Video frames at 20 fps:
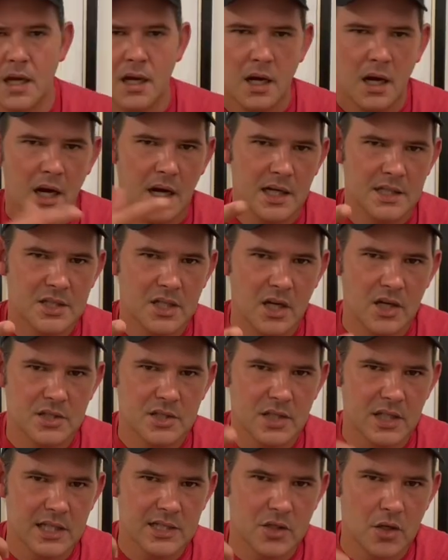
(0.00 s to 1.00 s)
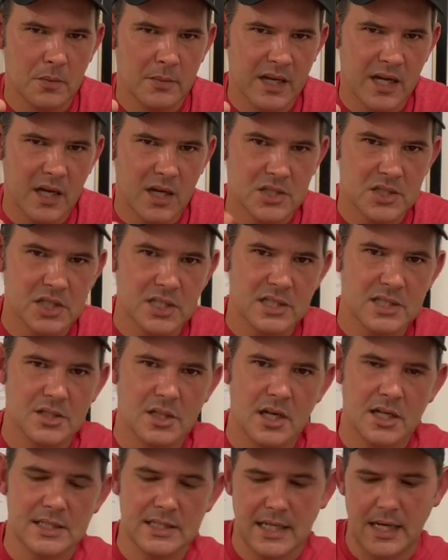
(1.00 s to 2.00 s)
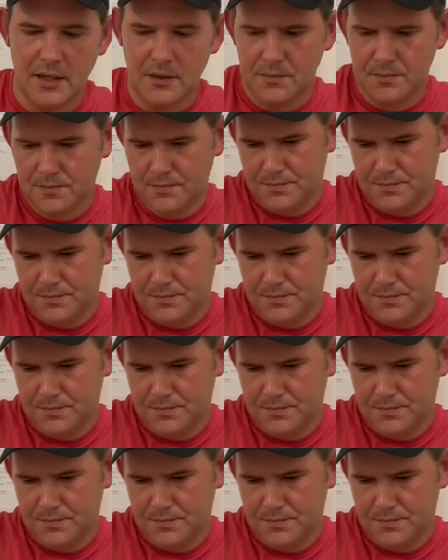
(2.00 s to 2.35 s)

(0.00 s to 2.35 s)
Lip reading: All right, y'all, so let's go make our cheese sauce now.